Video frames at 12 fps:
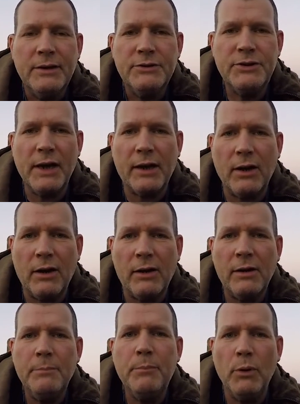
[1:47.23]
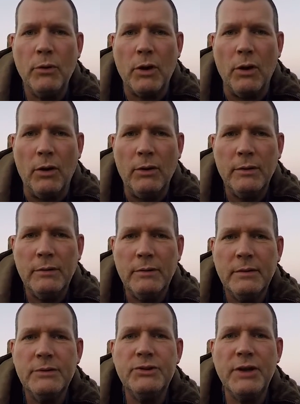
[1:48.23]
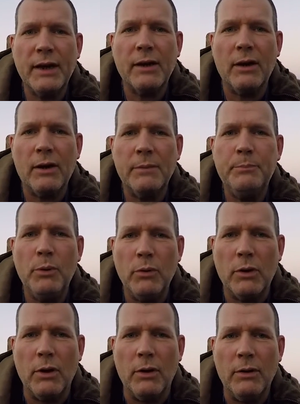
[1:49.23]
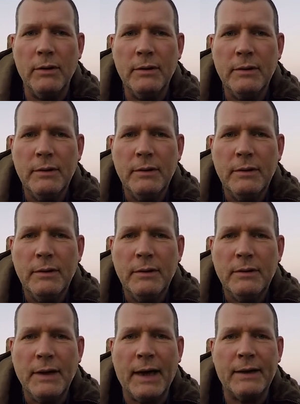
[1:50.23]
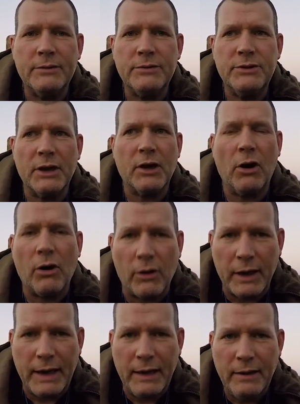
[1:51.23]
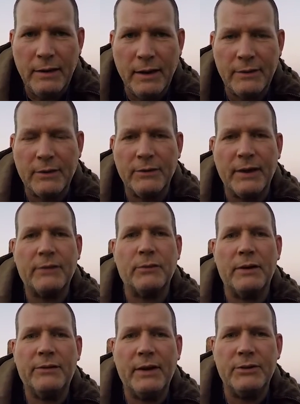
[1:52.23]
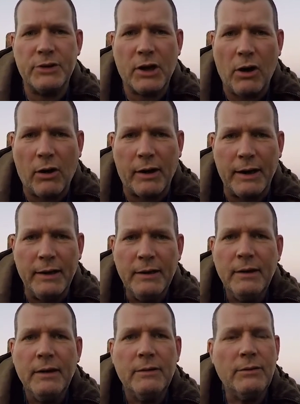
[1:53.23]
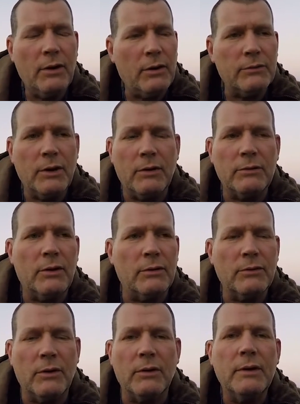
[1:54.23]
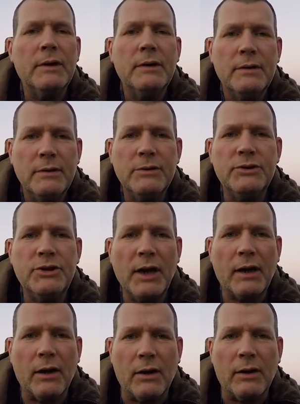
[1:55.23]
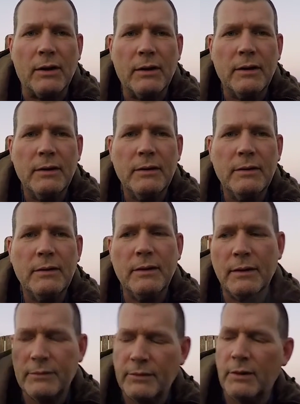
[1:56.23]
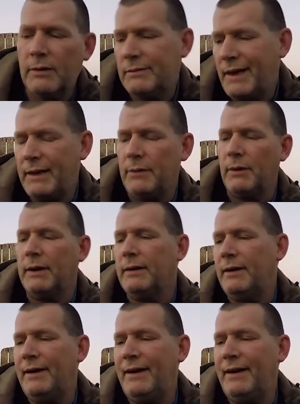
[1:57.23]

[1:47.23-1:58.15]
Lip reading: Jagger Buco. Jagger Buco. Not Jaakkari. Because that's what I said, Jaakkari. No. Jagger. So anyway.